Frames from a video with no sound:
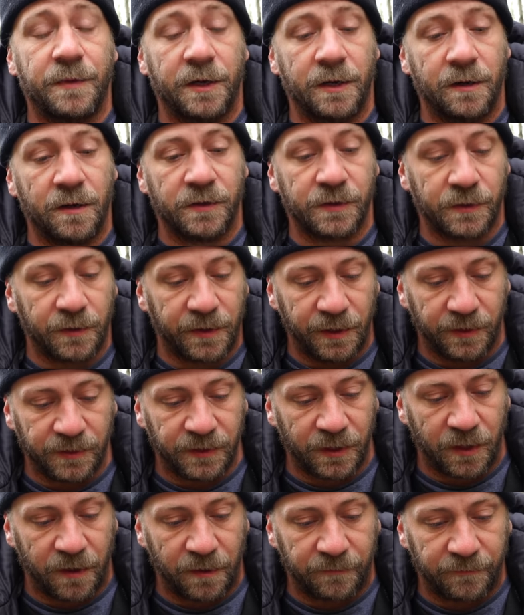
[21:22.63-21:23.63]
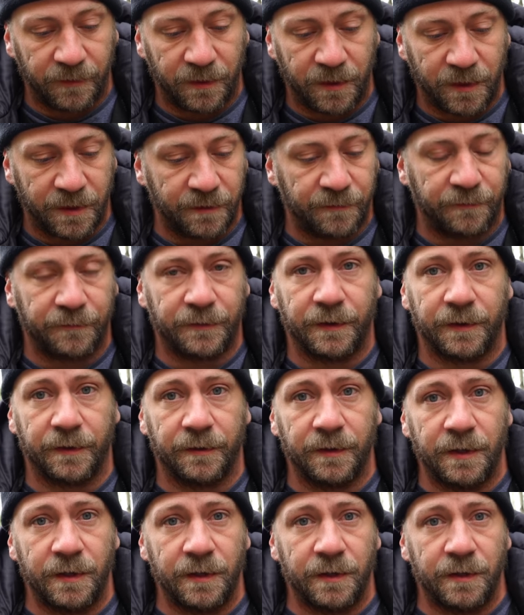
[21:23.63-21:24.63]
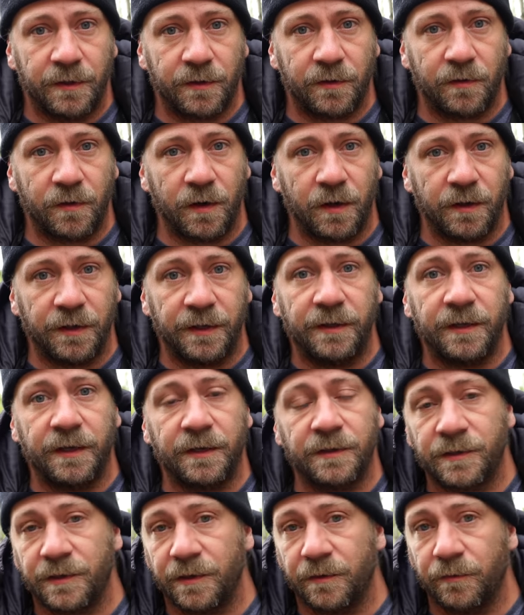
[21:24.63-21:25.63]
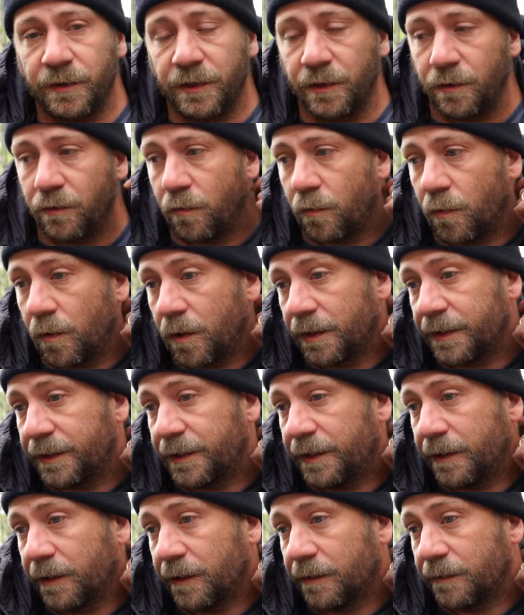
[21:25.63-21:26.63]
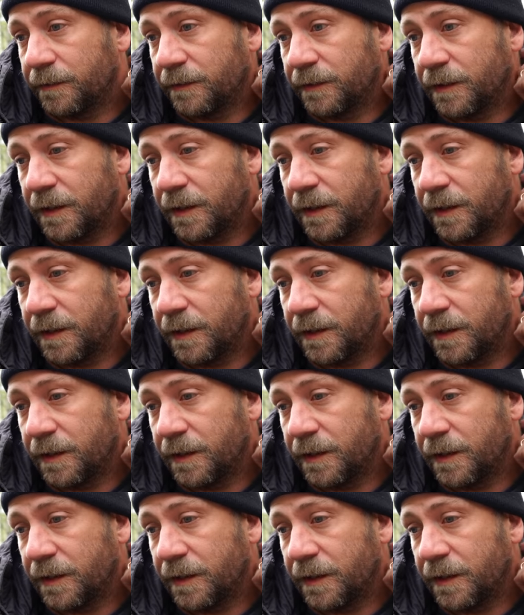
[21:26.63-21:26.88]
But it also kills off a lot of the crawly things that we don't want here.